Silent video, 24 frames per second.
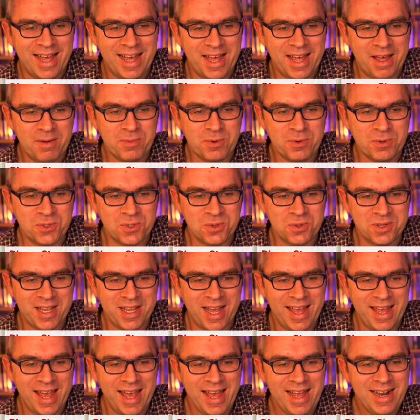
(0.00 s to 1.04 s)
Bonjour,
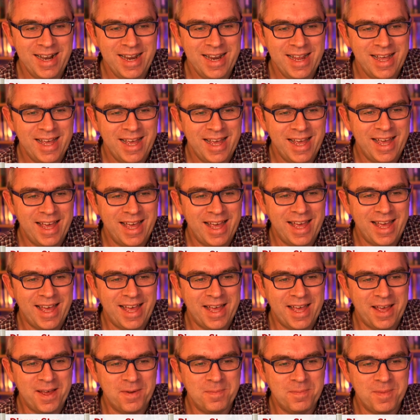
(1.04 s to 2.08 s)
Diane.
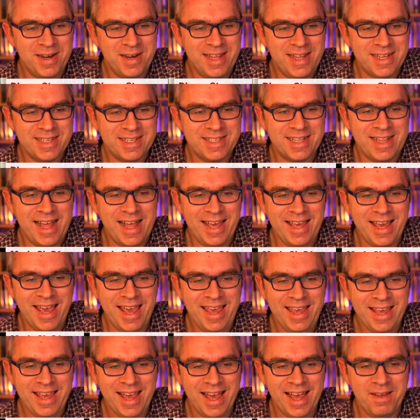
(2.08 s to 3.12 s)
Maria saying,
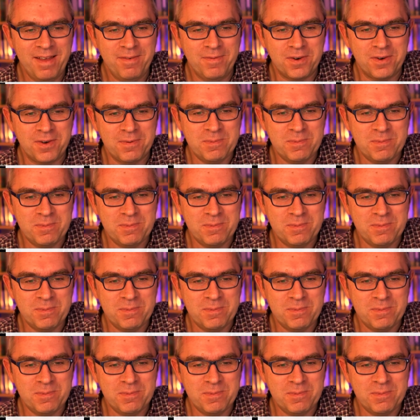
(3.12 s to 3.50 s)
Hey, I'm from